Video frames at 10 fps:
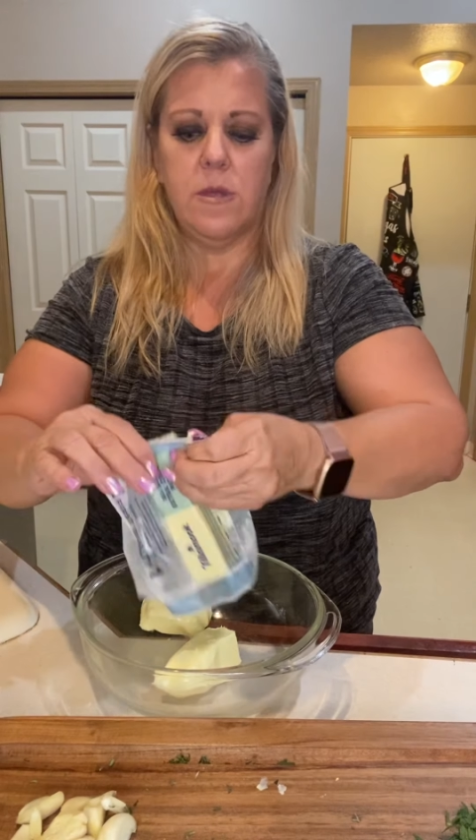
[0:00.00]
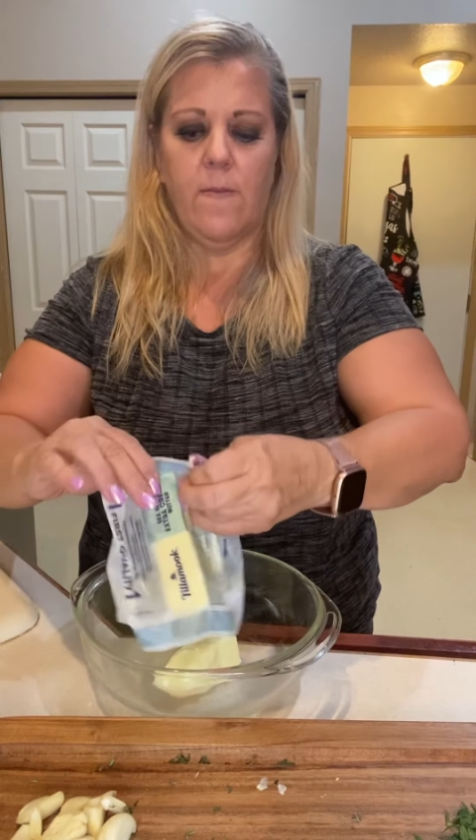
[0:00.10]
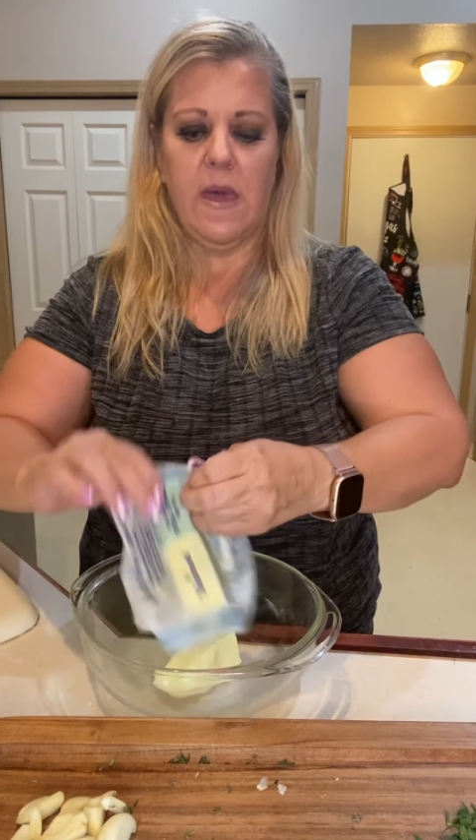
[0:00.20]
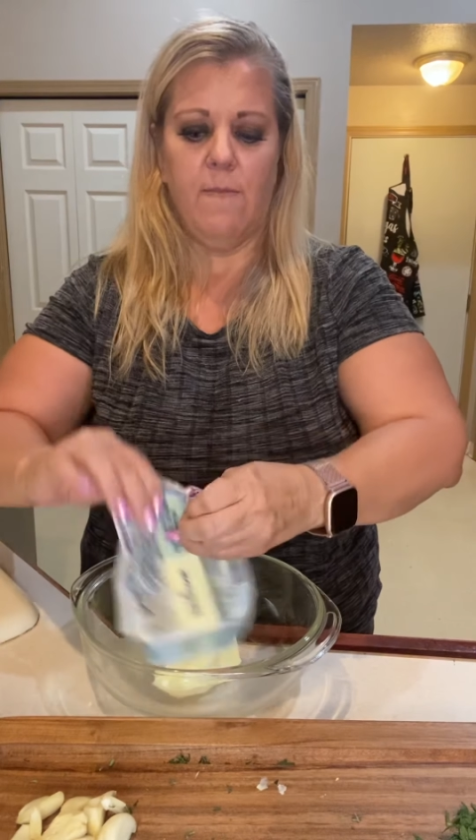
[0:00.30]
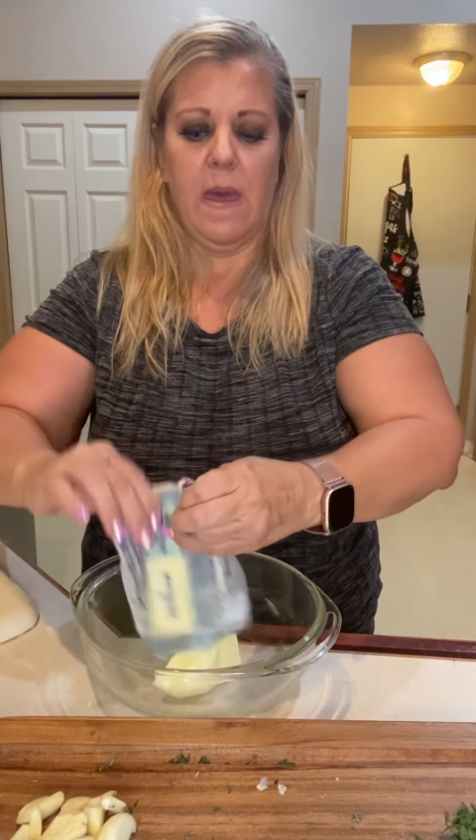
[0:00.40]
to
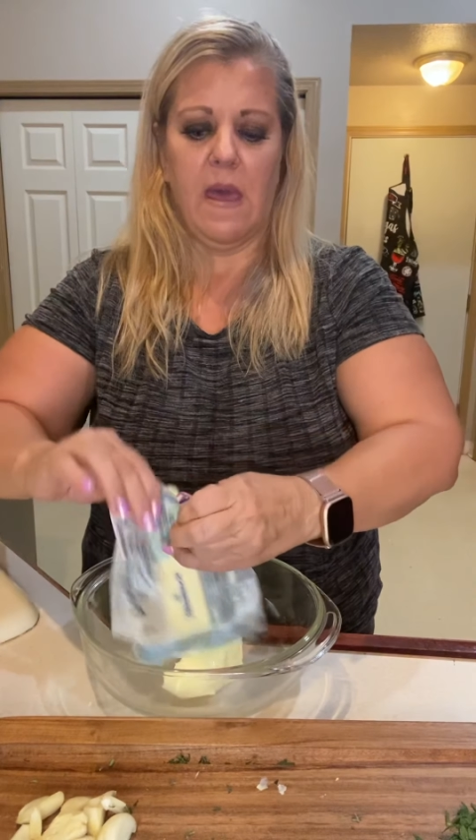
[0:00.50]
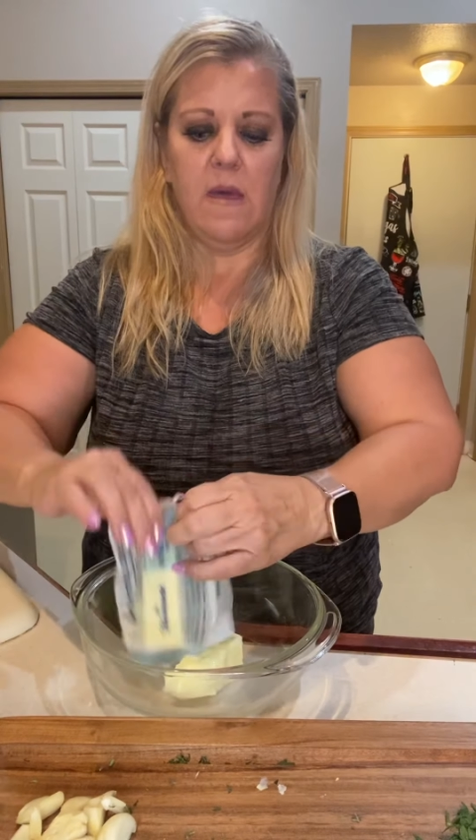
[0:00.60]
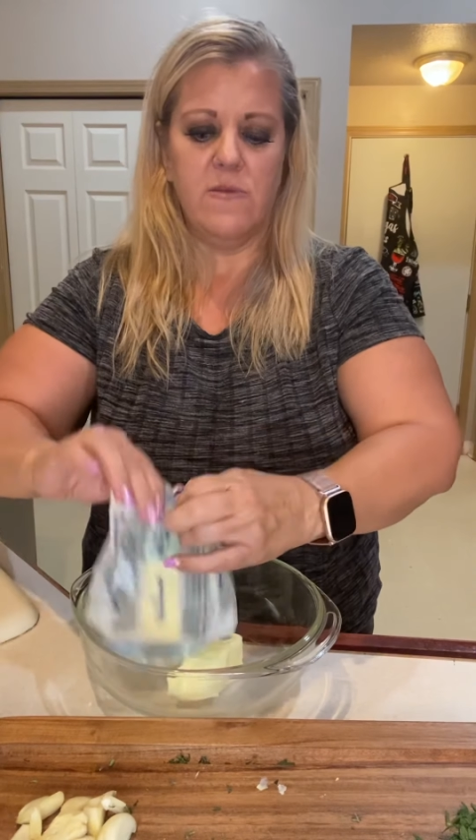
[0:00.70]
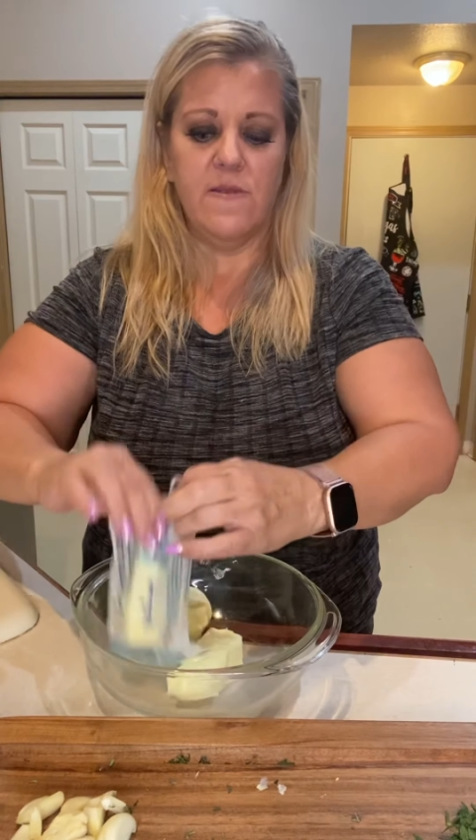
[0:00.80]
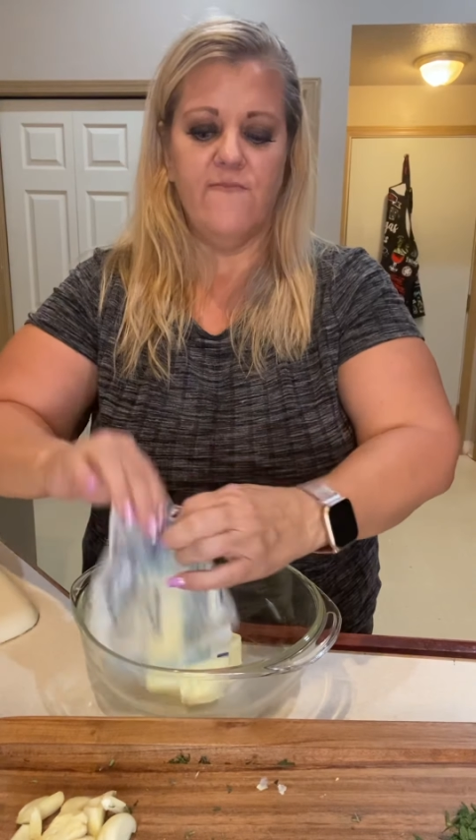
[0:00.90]
be
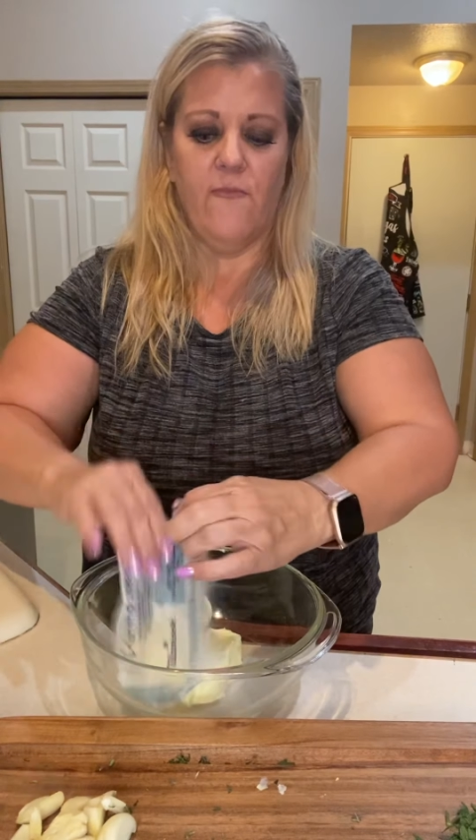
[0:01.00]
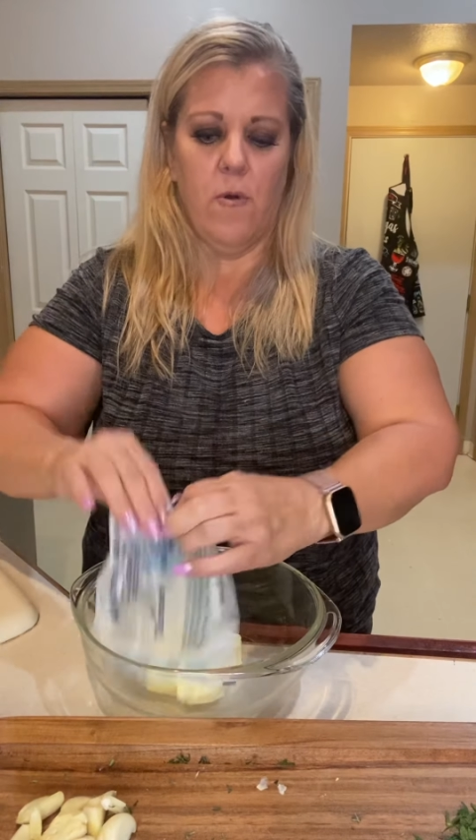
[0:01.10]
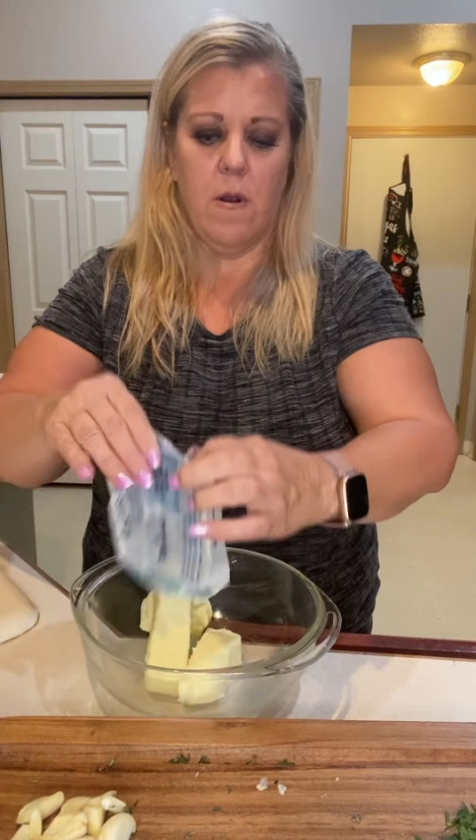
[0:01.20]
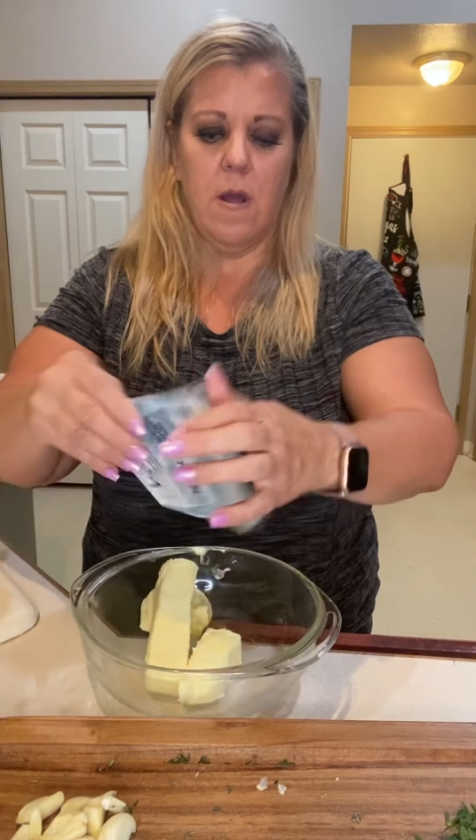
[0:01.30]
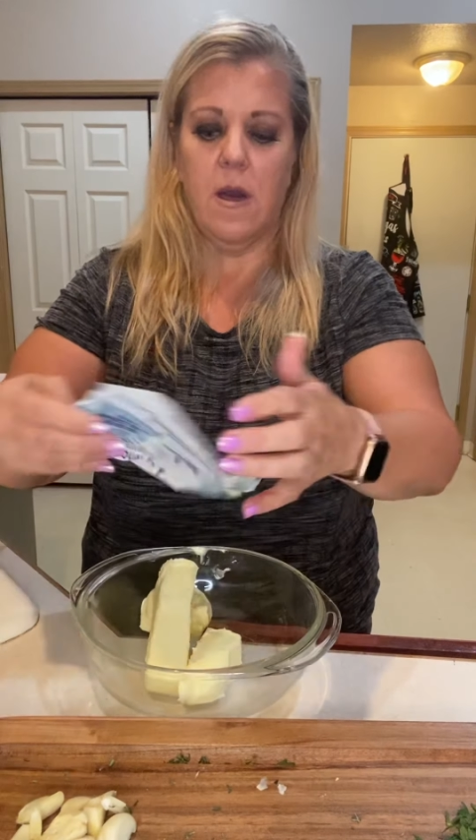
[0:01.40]
making this
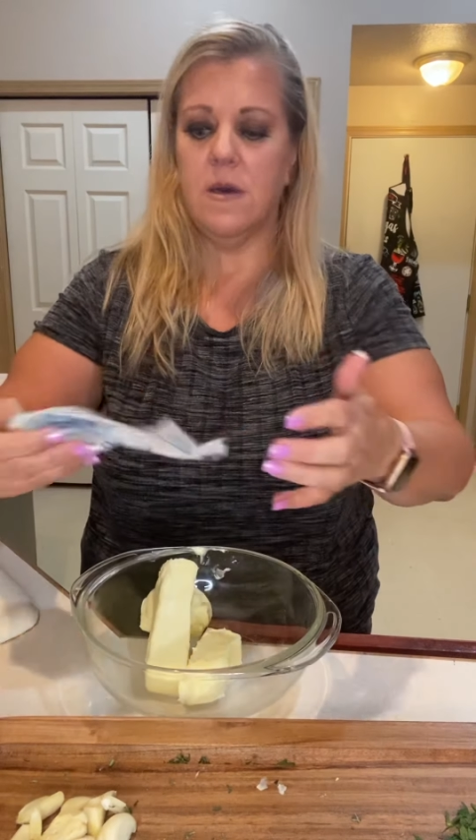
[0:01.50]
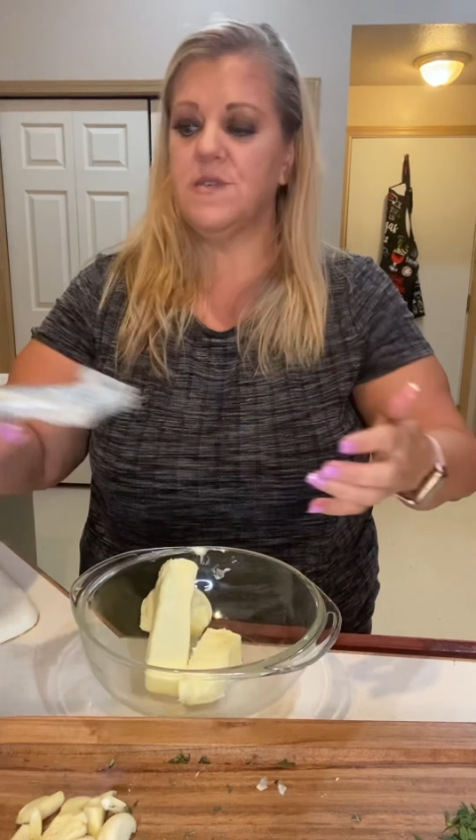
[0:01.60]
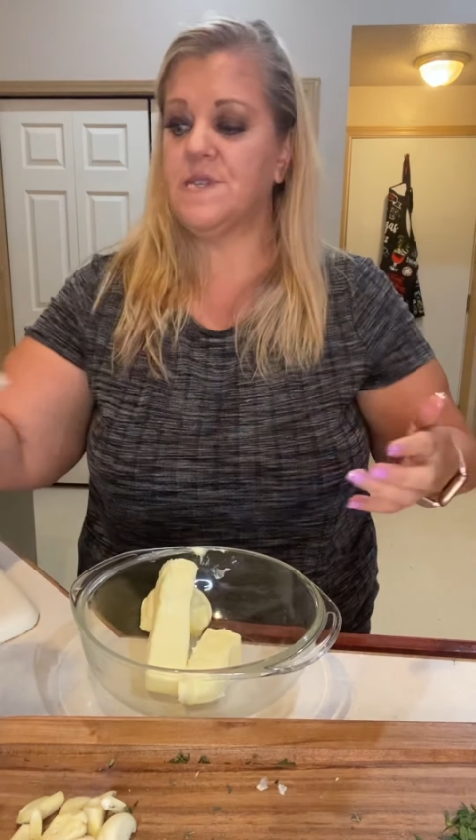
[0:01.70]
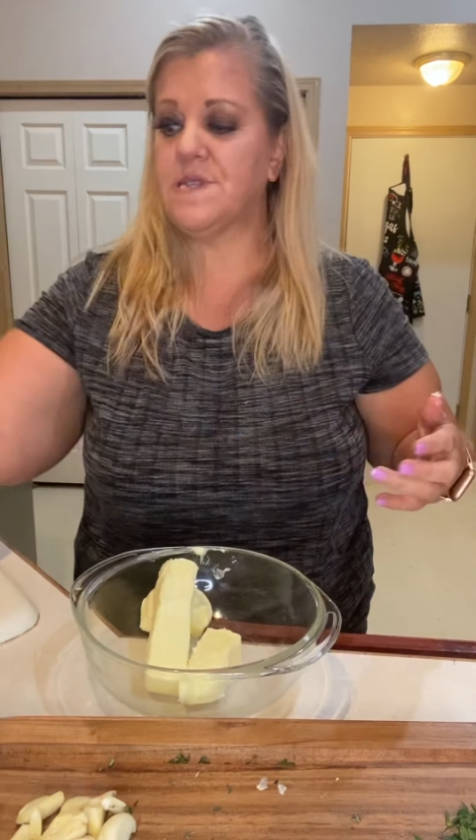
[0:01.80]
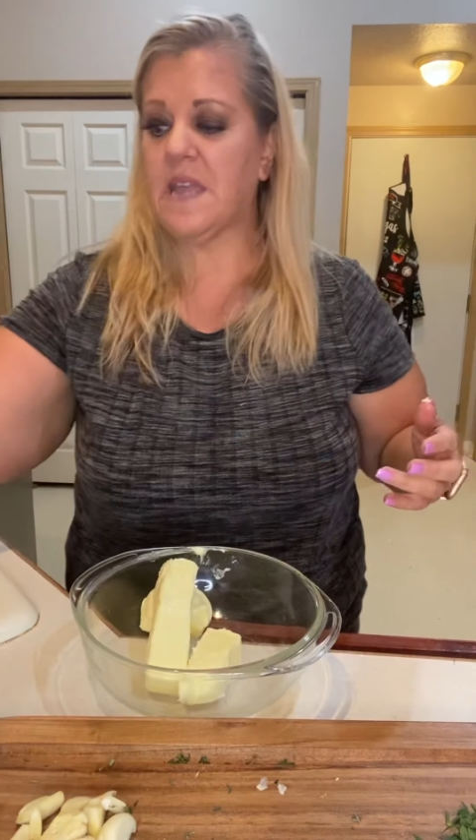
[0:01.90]
for a
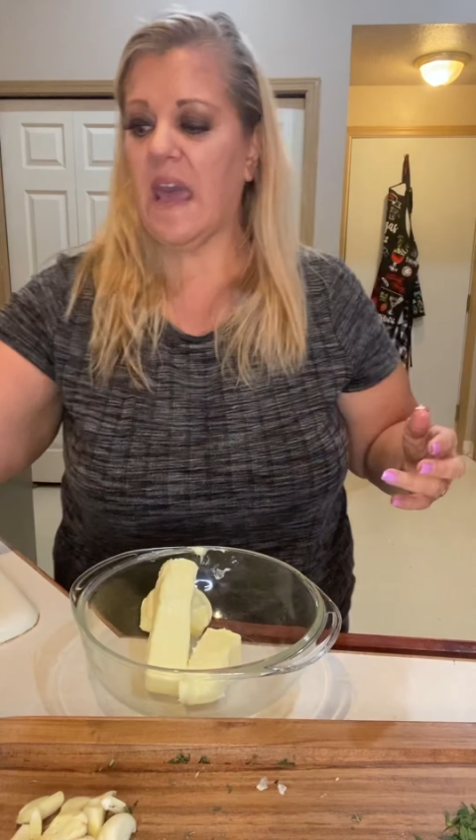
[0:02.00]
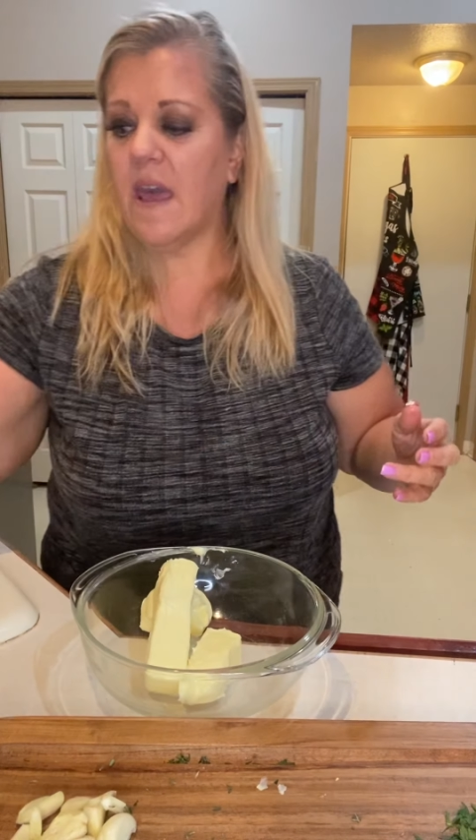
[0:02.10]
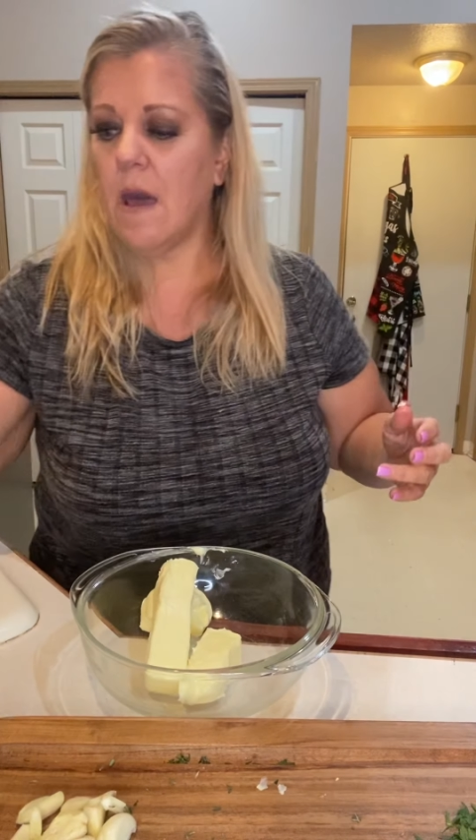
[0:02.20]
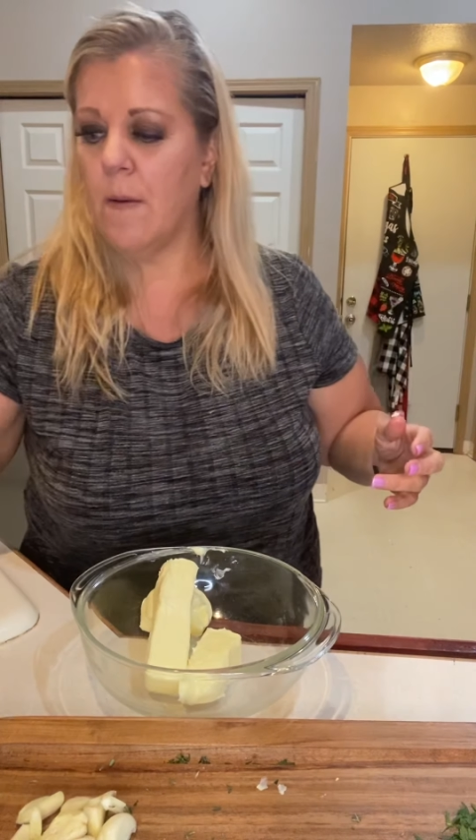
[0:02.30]
steak